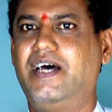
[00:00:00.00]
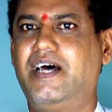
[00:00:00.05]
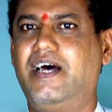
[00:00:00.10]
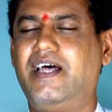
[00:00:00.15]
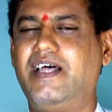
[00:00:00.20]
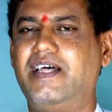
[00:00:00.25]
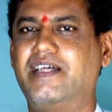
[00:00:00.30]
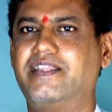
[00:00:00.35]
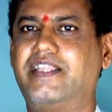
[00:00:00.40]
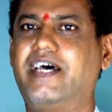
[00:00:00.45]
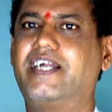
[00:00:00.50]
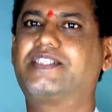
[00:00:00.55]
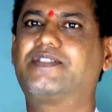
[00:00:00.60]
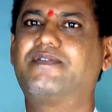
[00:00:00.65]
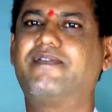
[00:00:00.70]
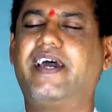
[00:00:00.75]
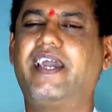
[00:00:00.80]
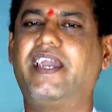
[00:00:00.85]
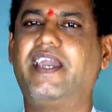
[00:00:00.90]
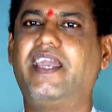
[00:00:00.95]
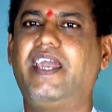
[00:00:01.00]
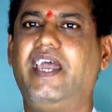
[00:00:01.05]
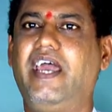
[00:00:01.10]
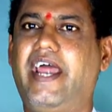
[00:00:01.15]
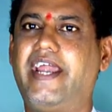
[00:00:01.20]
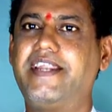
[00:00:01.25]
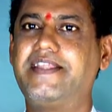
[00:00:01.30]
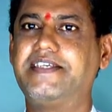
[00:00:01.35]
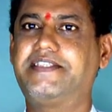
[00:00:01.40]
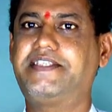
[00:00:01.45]
Ah, that's why,
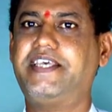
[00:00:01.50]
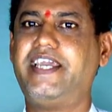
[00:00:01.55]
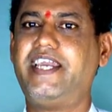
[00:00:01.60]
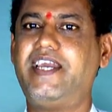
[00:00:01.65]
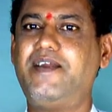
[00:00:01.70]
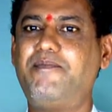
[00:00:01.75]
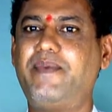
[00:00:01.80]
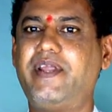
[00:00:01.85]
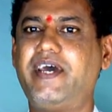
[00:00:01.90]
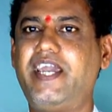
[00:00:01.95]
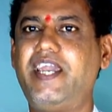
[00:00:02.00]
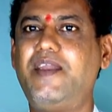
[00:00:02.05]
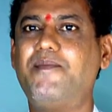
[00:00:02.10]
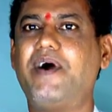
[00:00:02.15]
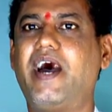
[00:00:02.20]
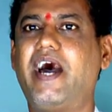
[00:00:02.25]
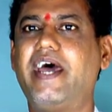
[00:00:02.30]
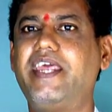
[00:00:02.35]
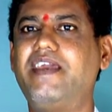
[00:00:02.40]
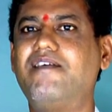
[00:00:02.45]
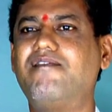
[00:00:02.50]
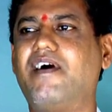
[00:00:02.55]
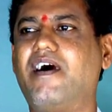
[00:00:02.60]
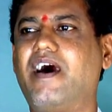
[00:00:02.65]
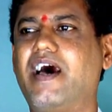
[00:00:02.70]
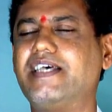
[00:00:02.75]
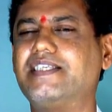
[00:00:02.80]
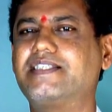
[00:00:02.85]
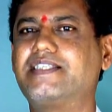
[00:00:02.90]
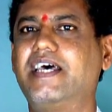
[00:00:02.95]
at the same time, Hari
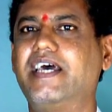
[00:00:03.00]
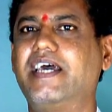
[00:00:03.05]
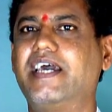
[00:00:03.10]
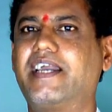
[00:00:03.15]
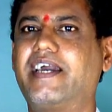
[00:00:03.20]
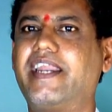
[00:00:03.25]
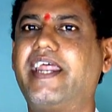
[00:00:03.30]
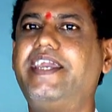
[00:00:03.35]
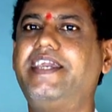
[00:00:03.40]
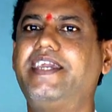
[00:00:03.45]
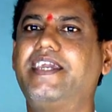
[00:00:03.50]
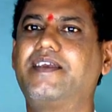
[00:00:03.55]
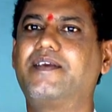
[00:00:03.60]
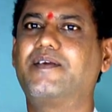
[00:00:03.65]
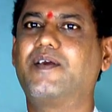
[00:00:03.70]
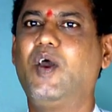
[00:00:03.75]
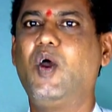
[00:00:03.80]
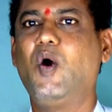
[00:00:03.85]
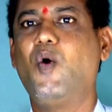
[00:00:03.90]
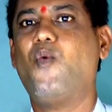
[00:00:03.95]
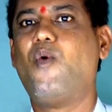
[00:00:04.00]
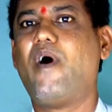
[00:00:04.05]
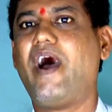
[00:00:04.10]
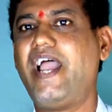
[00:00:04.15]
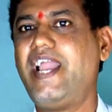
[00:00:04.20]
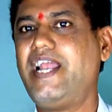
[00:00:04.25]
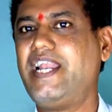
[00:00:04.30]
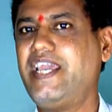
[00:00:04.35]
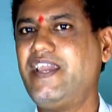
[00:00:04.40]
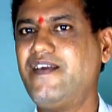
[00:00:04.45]
was crying.
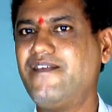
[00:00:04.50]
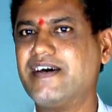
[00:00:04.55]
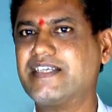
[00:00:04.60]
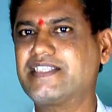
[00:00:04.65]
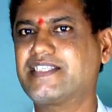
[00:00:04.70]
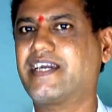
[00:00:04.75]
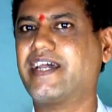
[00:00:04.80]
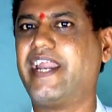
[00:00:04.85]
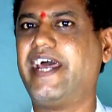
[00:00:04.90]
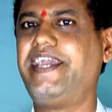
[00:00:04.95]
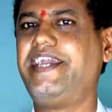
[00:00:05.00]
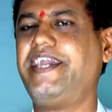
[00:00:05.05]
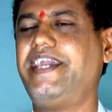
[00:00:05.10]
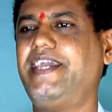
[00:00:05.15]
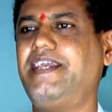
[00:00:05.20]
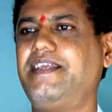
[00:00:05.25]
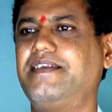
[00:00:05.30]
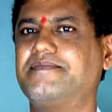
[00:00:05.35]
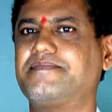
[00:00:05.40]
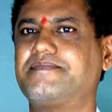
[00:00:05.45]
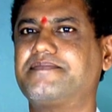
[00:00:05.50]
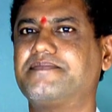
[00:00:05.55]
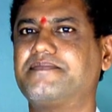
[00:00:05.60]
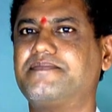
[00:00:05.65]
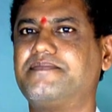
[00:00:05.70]
While he was crying,